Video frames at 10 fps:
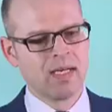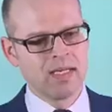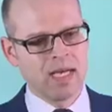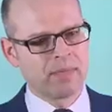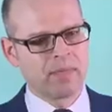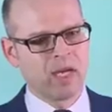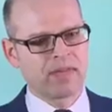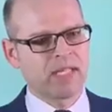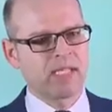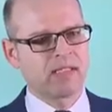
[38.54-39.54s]
Yeah, I
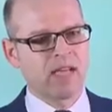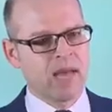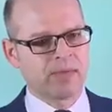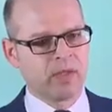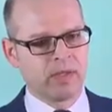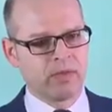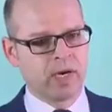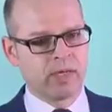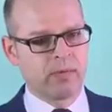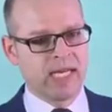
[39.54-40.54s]
think it's absolutely the
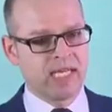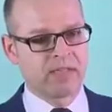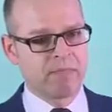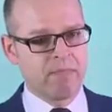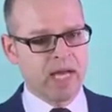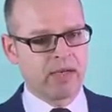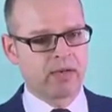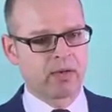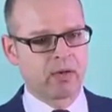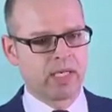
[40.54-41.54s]
right way. It's
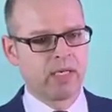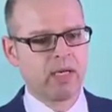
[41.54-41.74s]
mandatory.